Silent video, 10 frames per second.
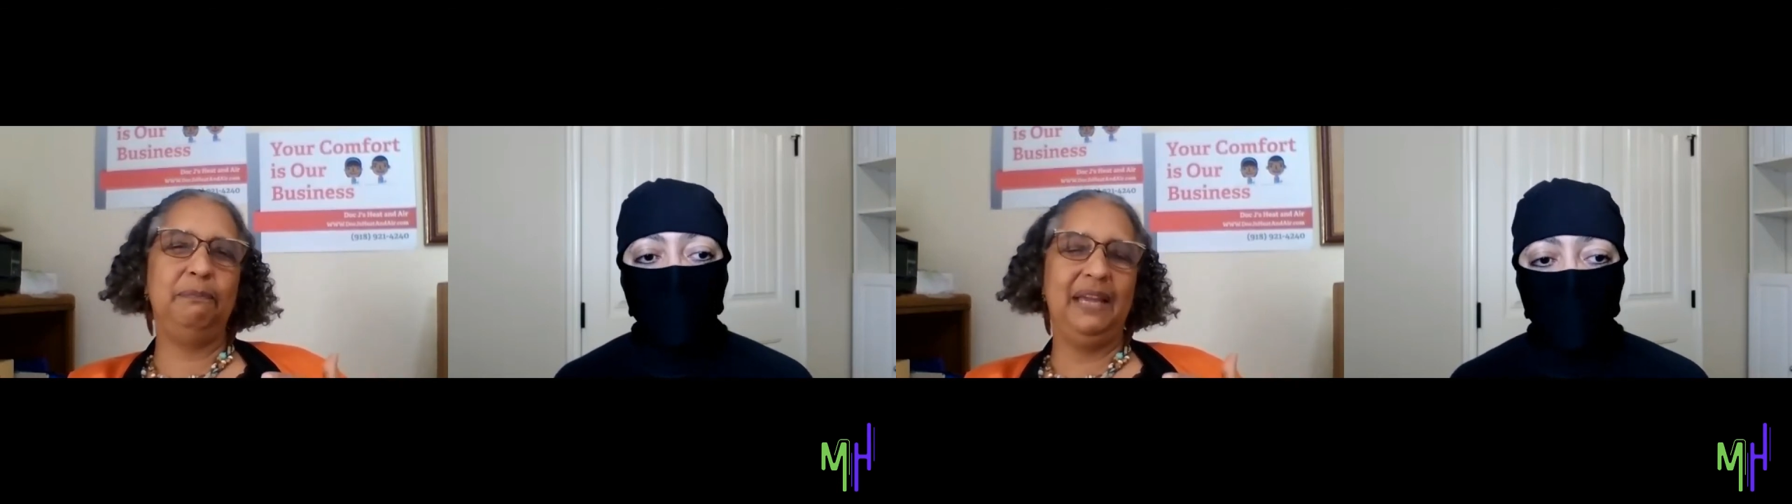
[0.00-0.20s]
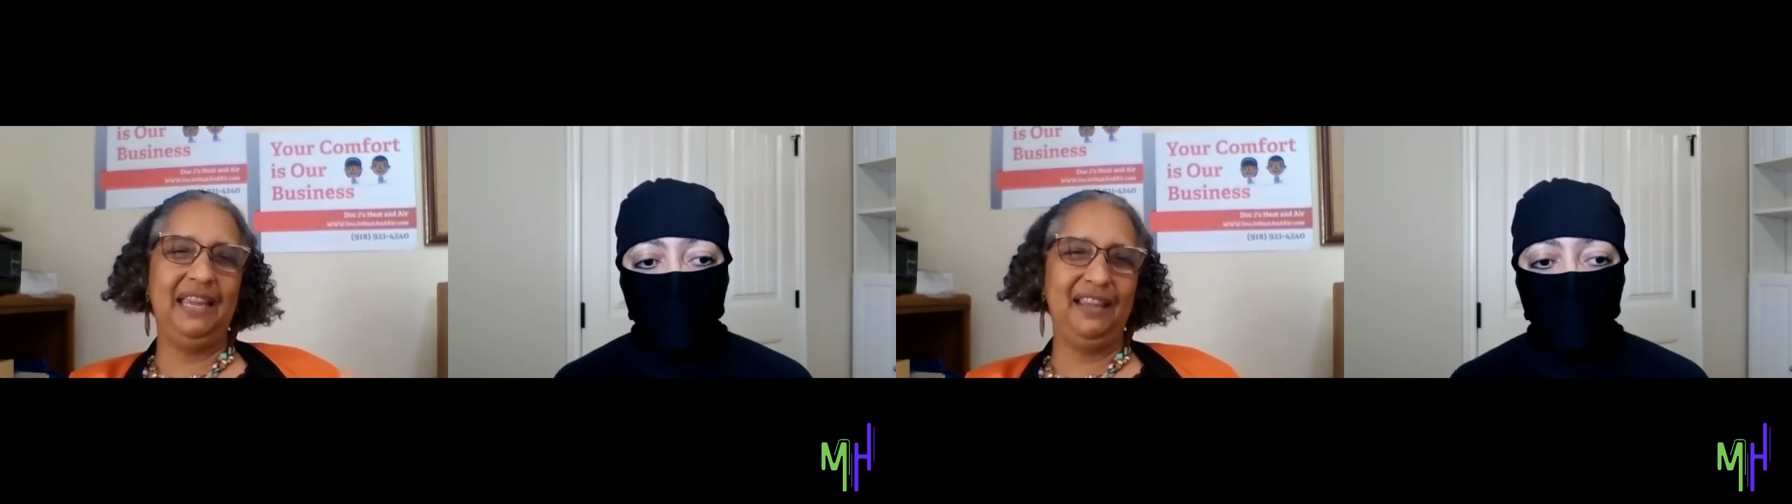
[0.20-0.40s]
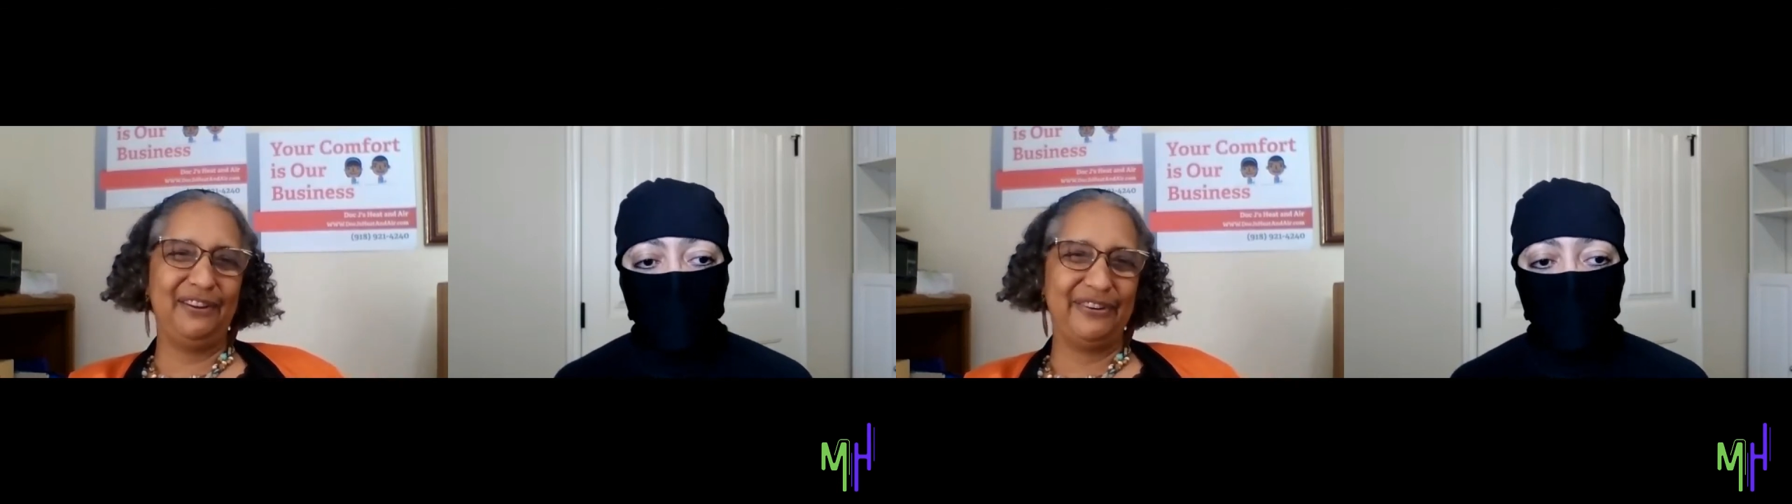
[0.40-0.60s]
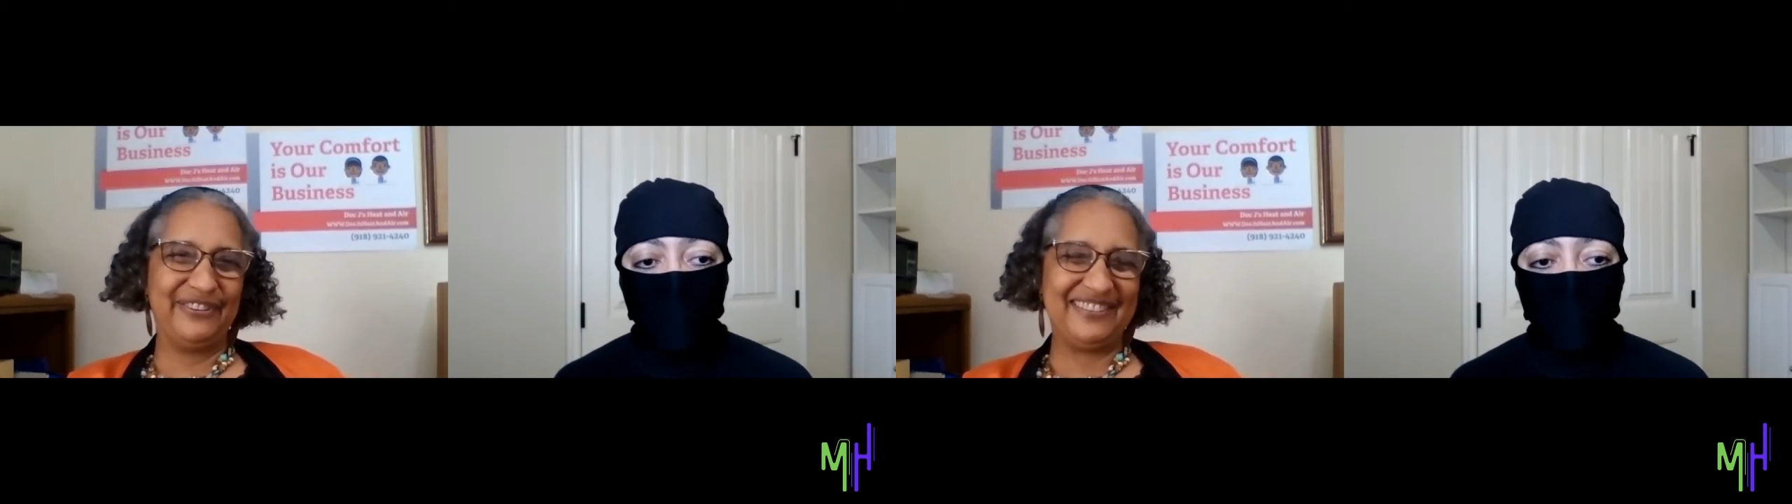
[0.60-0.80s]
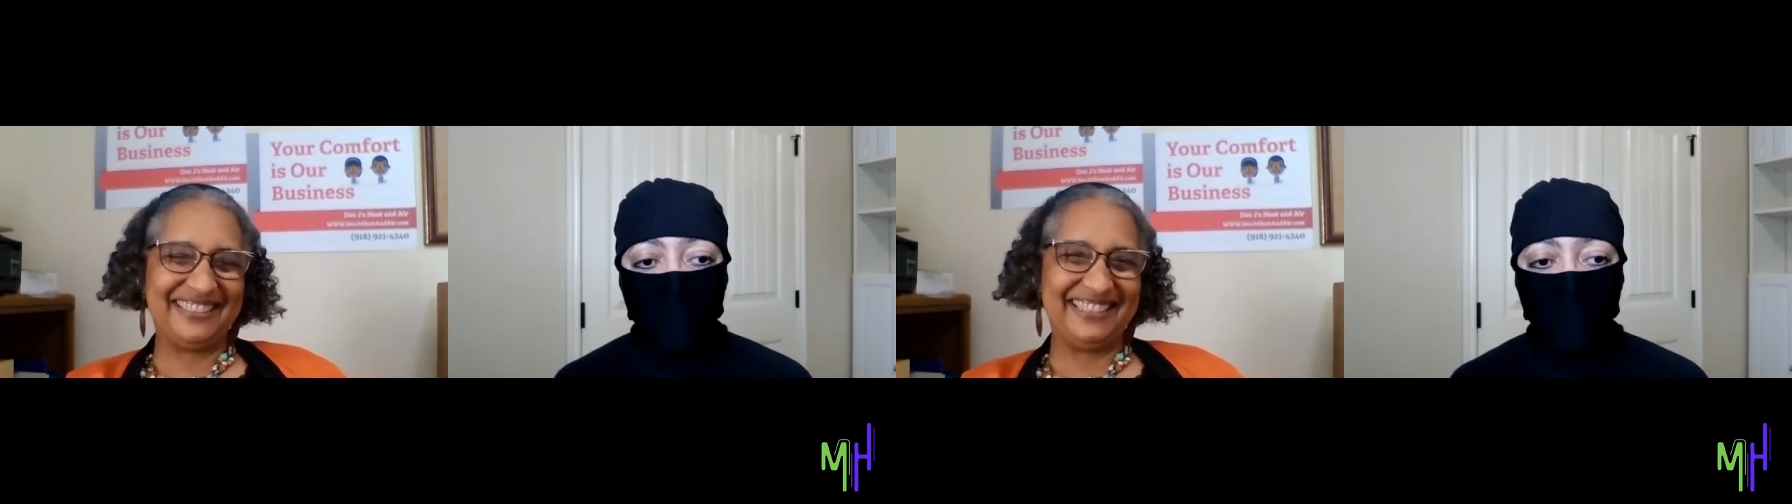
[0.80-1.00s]

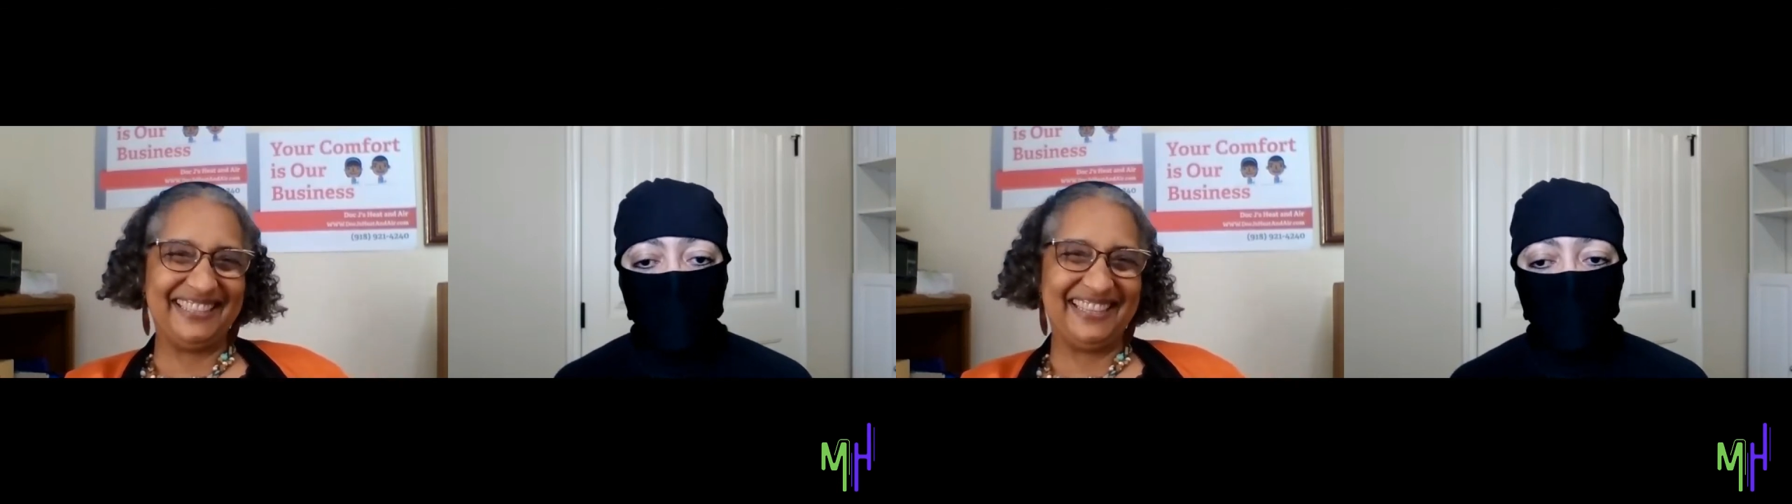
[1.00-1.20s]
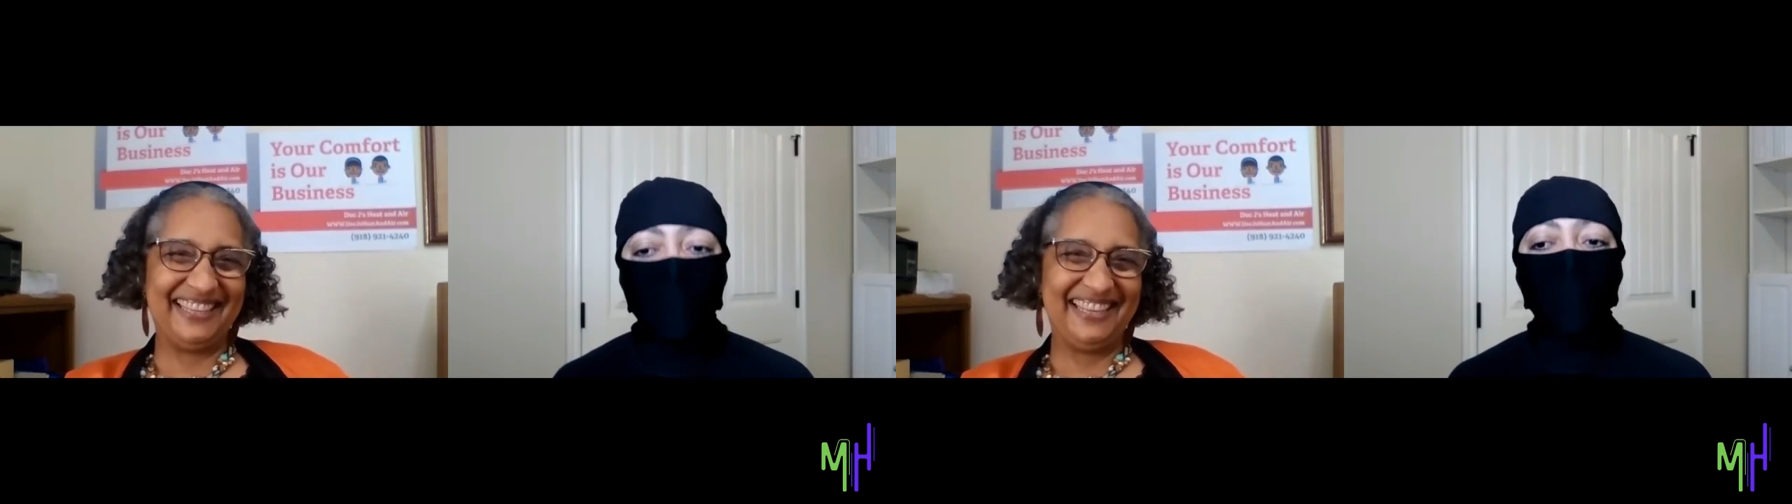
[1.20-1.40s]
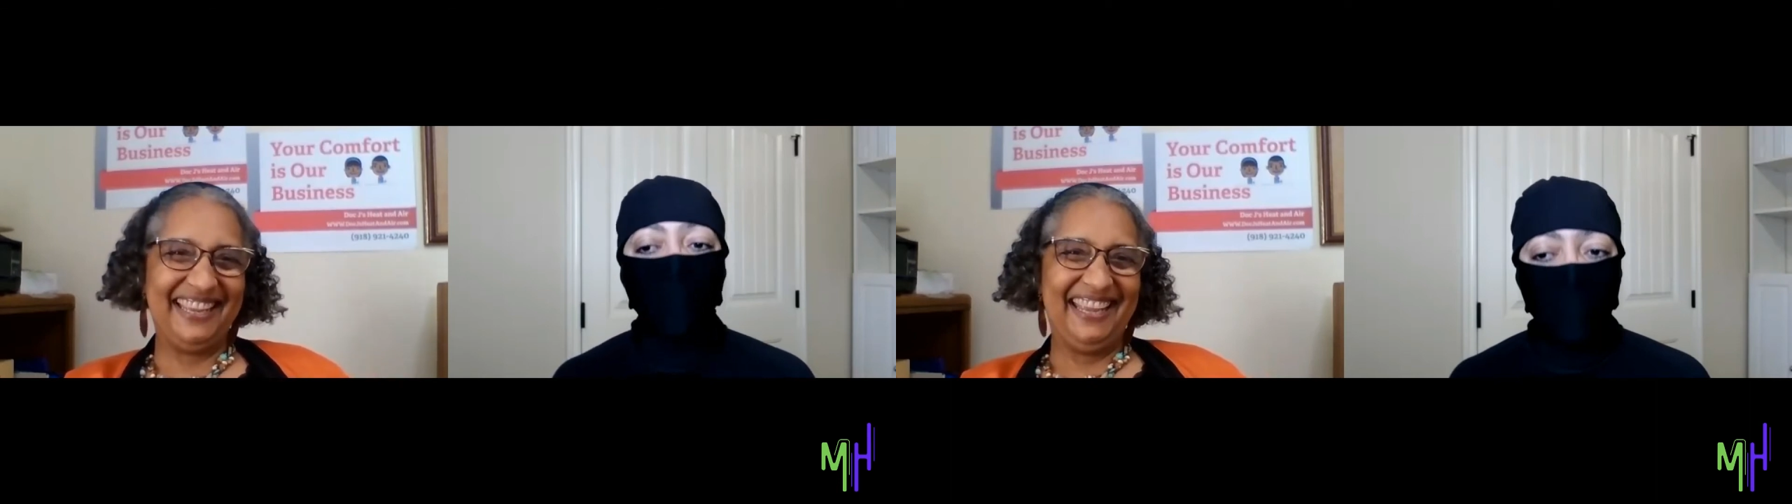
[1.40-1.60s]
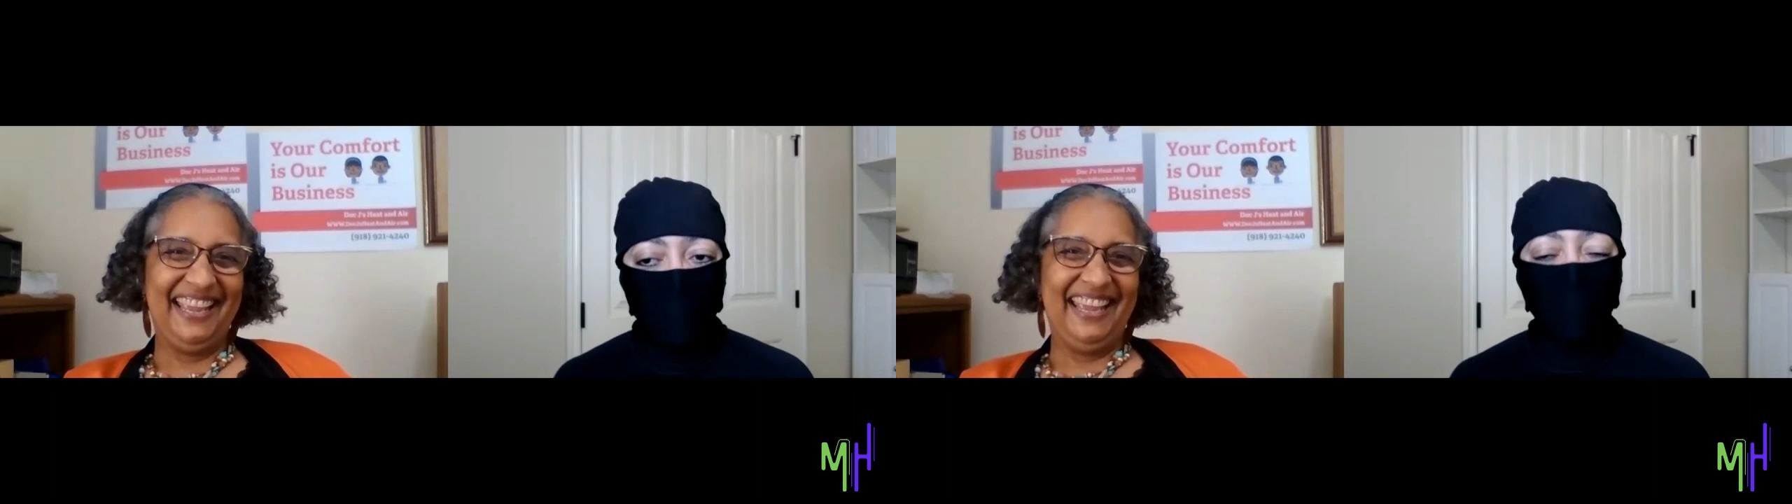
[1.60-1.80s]
bankers mm-hmm.